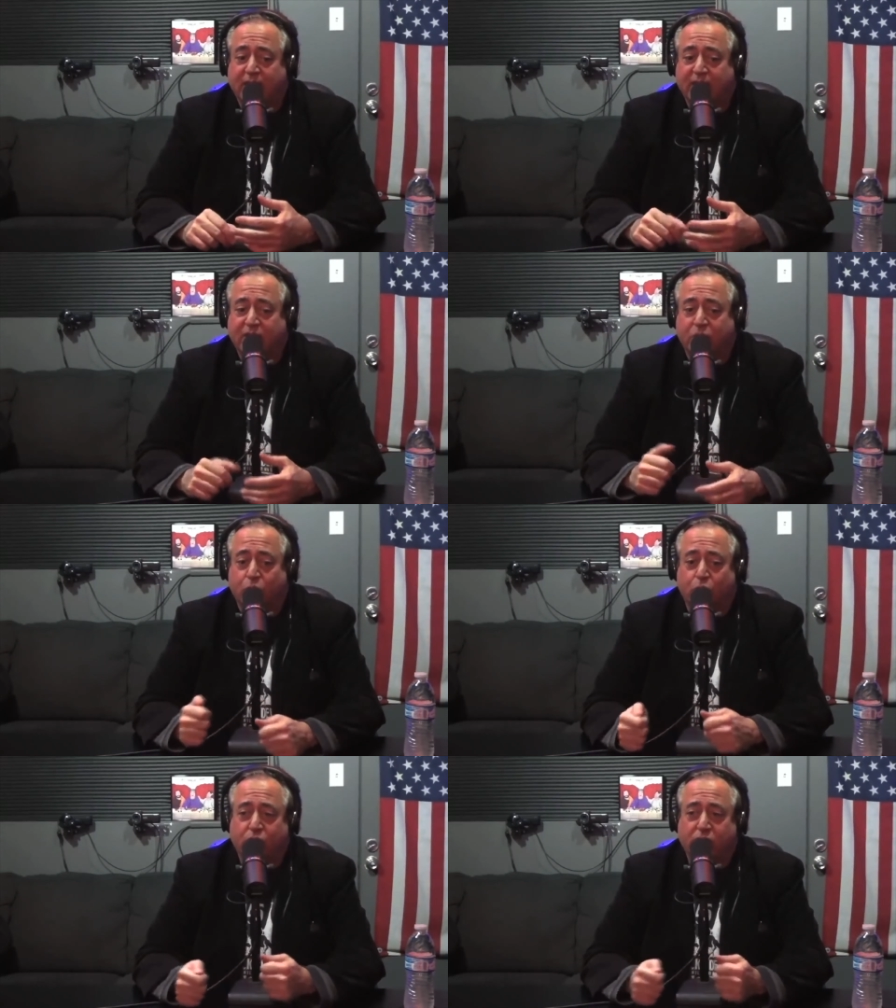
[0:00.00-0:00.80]
This
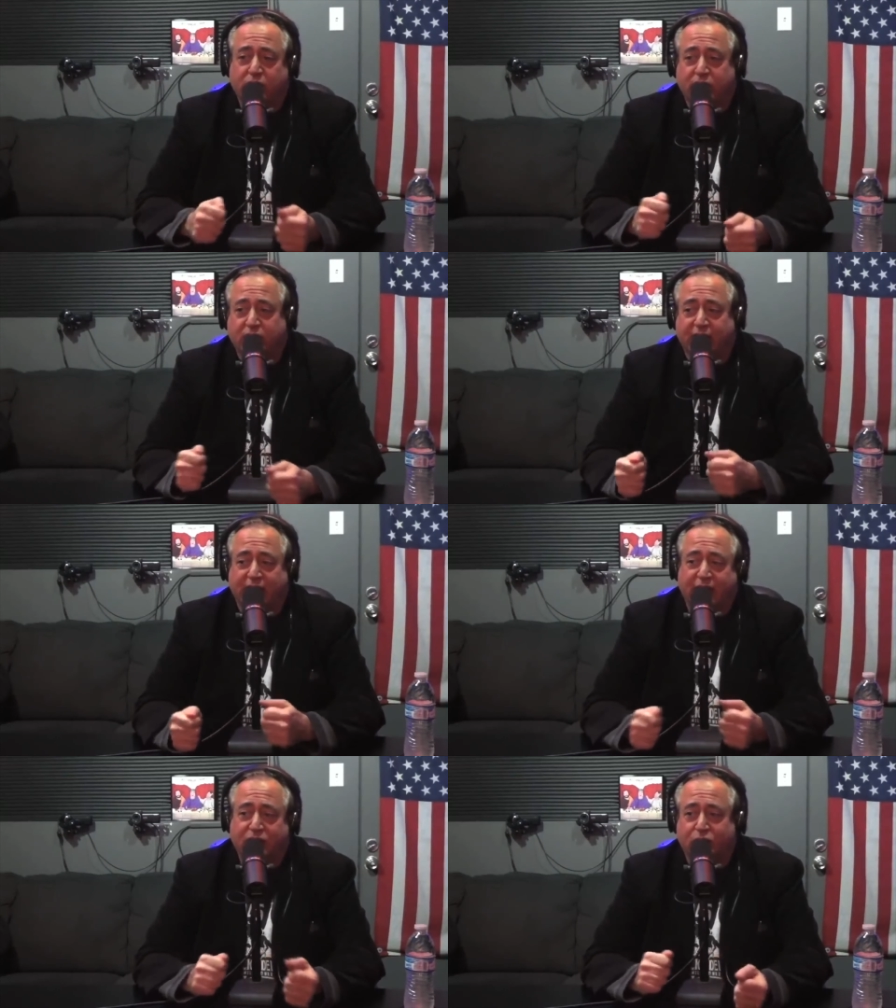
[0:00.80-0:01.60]
awards
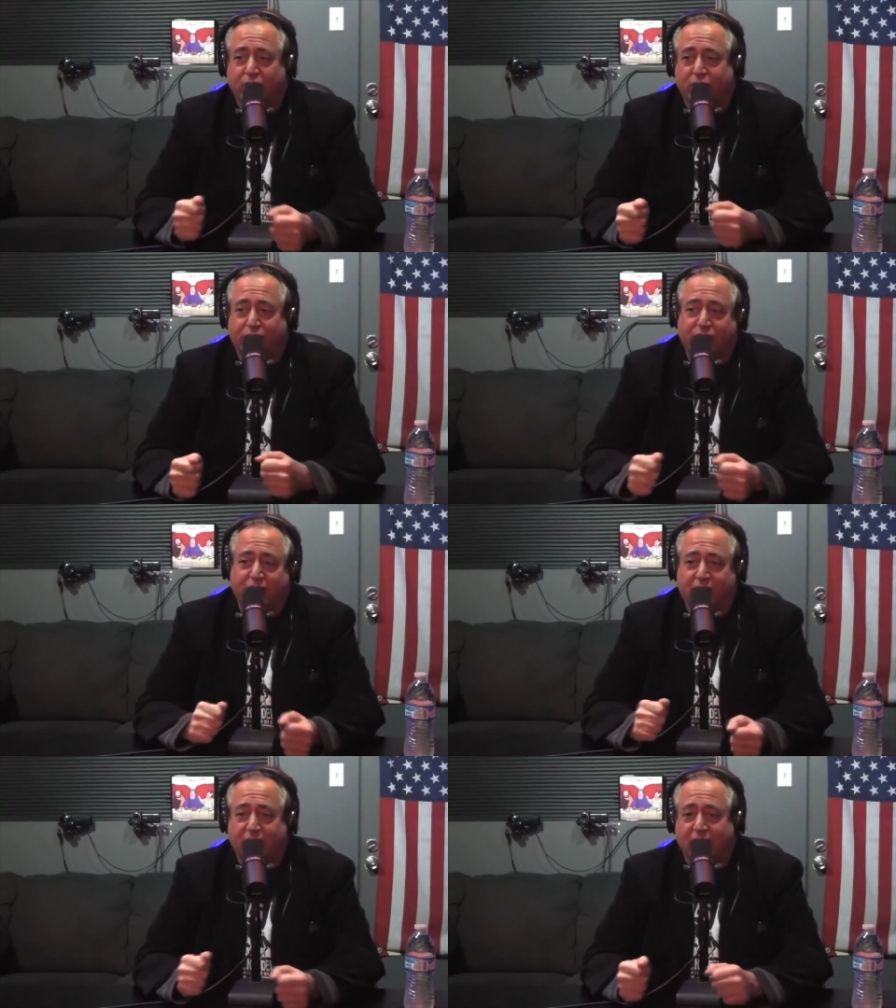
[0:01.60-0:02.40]
like sort of uh,
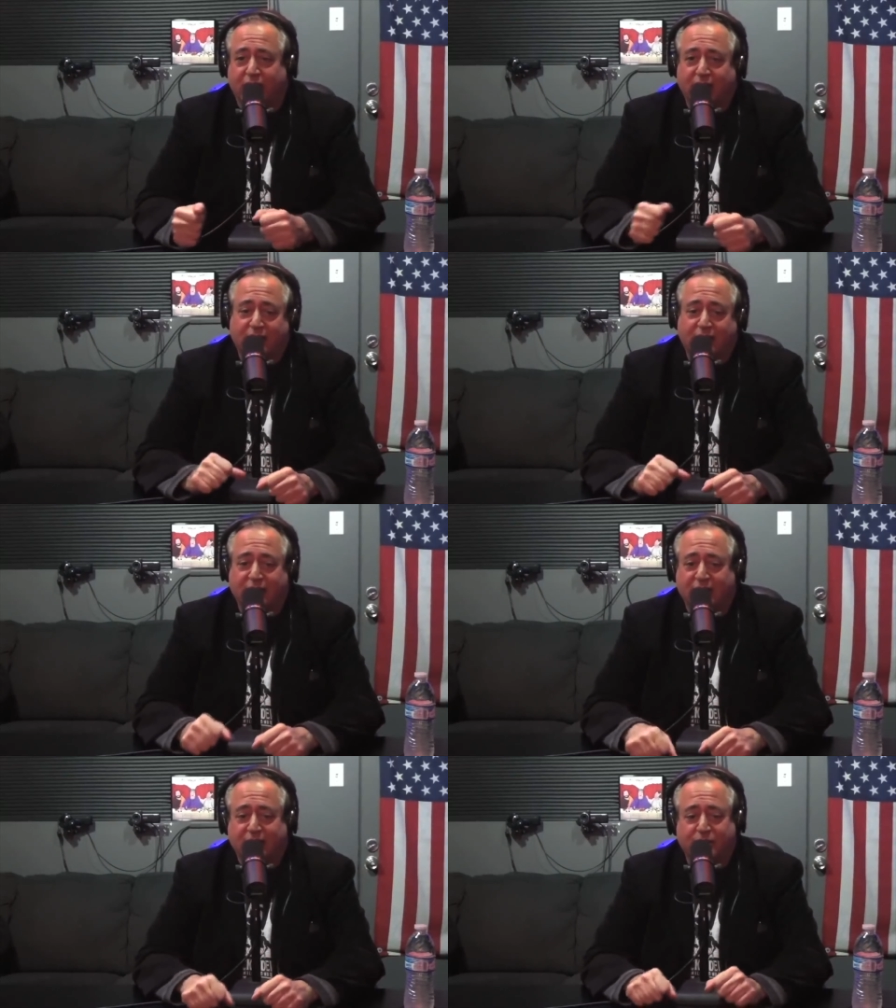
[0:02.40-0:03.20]
uh,
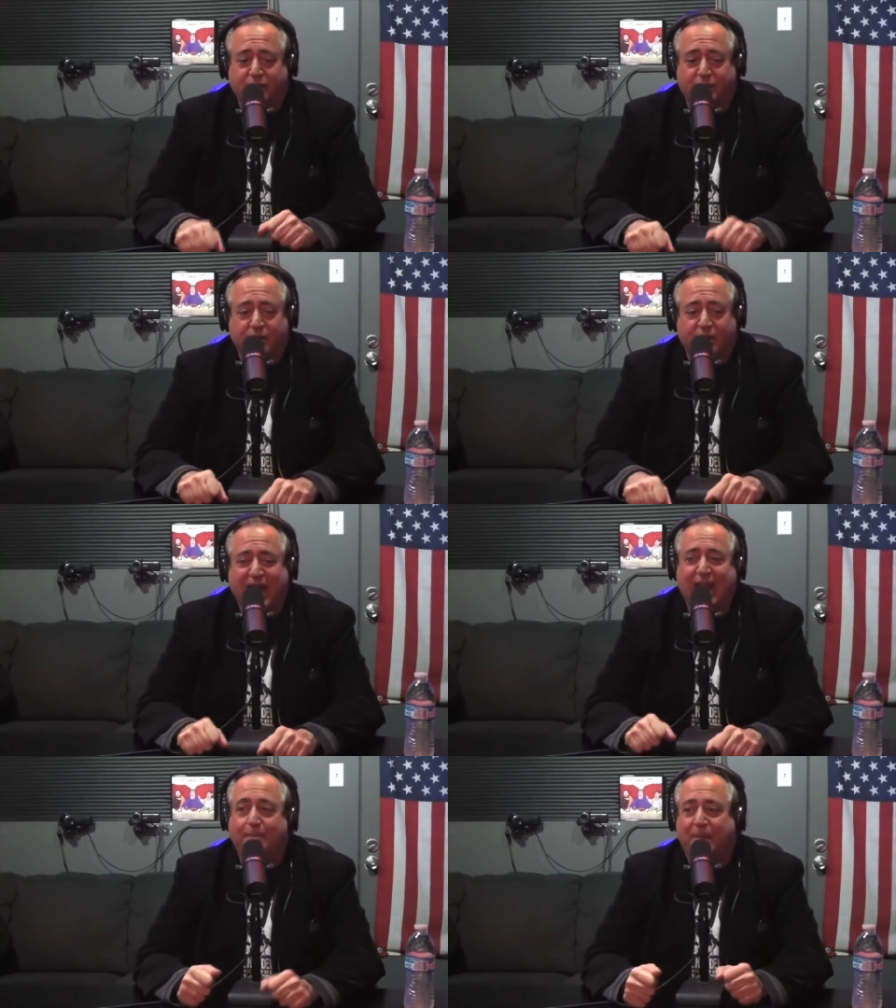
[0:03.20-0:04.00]
uh
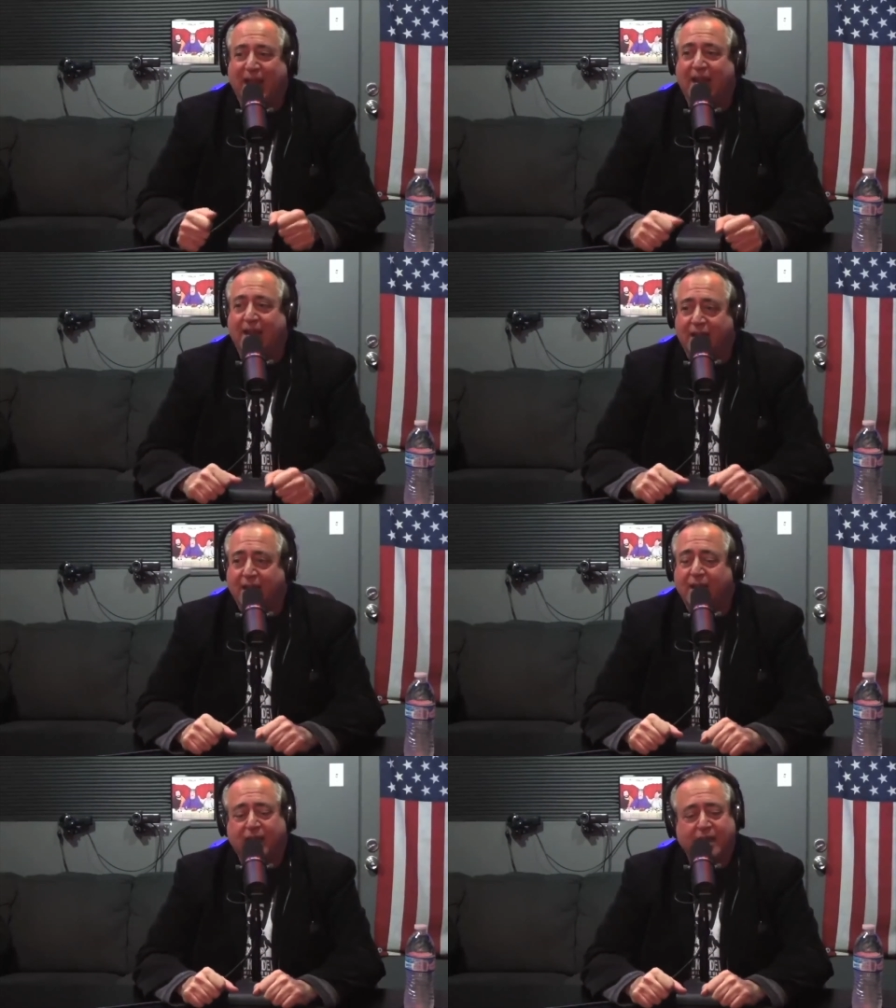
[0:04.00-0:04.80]
campaign
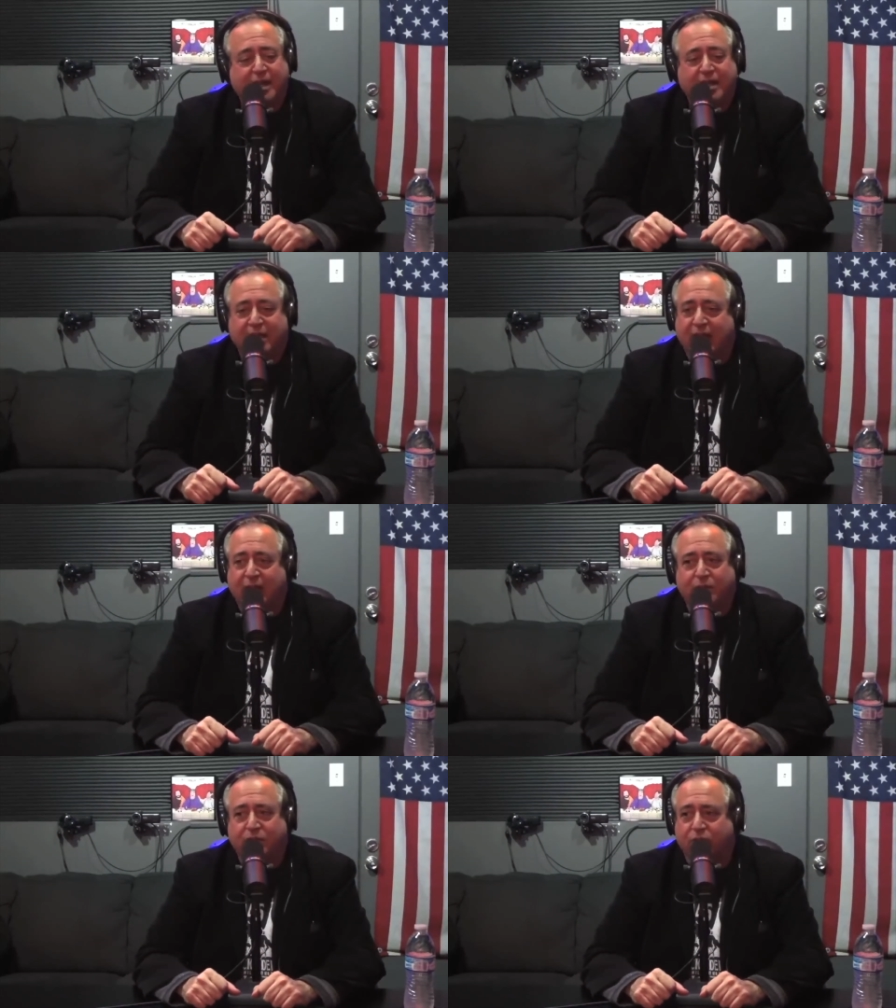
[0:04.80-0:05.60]

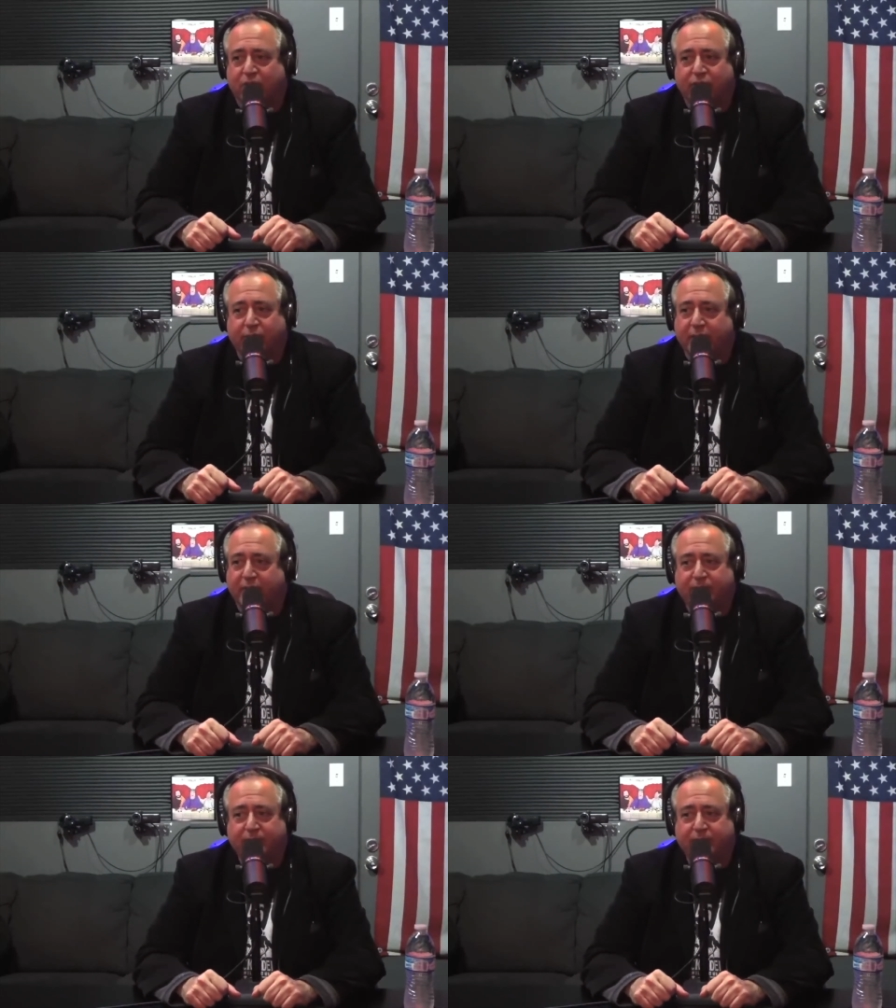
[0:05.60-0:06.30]
that was rough, man.